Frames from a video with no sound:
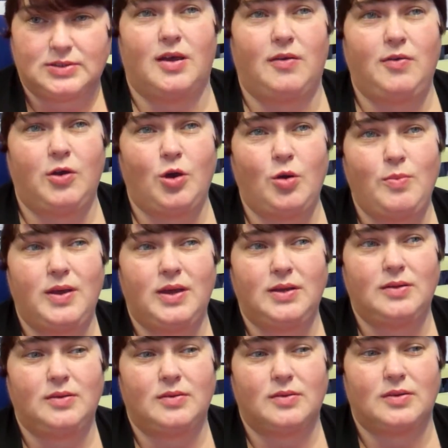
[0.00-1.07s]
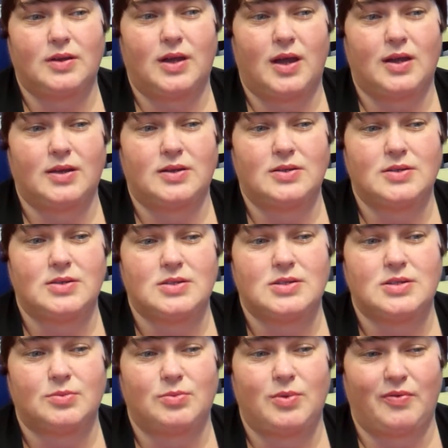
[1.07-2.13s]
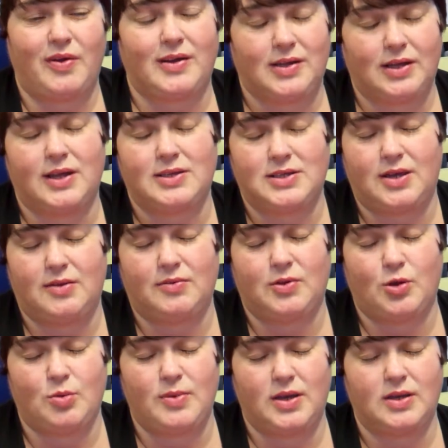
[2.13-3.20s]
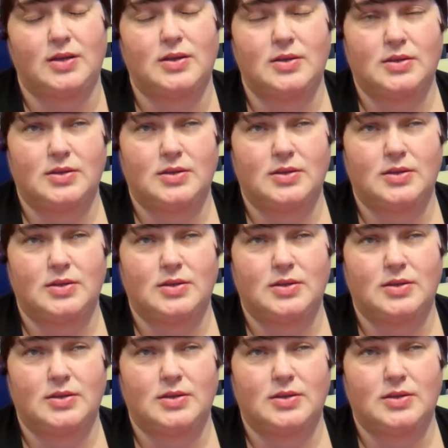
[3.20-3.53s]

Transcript: If you come in, and we've had a lady here, we come in